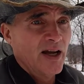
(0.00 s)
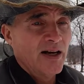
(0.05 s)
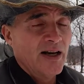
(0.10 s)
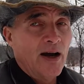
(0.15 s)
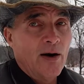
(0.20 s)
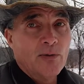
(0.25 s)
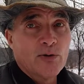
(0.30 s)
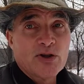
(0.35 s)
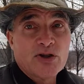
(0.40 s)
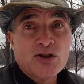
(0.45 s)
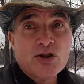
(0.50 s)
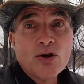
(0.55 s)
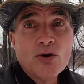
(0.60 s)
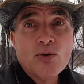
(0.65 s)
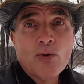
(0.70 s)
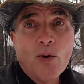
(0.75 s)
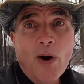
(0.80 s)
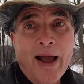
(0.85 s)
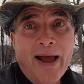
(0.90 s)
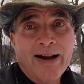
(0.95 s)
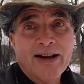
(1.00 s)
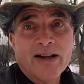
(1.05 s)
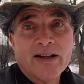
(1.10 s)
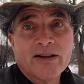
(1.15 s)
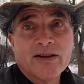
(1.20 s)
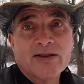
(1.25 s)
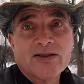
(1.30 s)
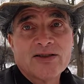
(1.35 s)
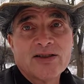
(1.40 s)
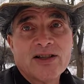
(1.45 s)
Now it was too wet
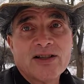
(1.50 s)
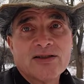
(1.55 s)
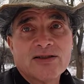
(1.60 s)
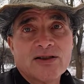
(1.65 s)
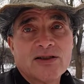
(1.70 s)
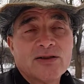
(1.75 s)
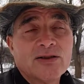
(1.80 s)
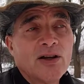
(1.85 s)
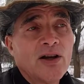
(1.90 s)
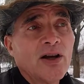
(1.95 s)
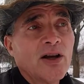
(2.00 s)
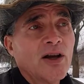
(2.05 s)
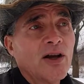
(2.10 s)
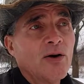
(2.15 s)
in the season